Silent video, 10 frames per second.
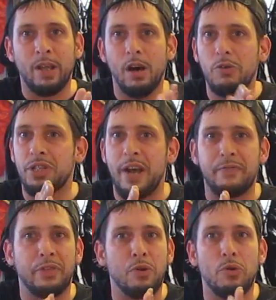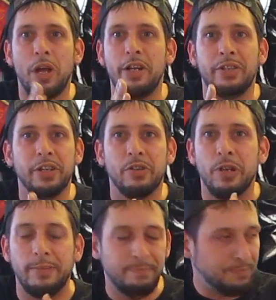Always have to throw that in there,
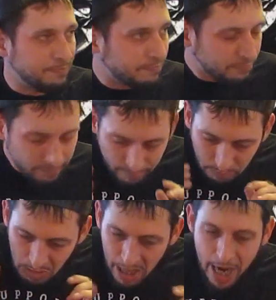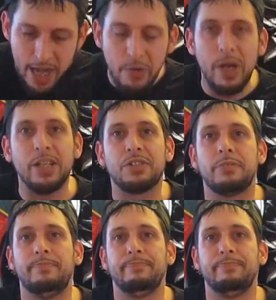don't I? Anyways,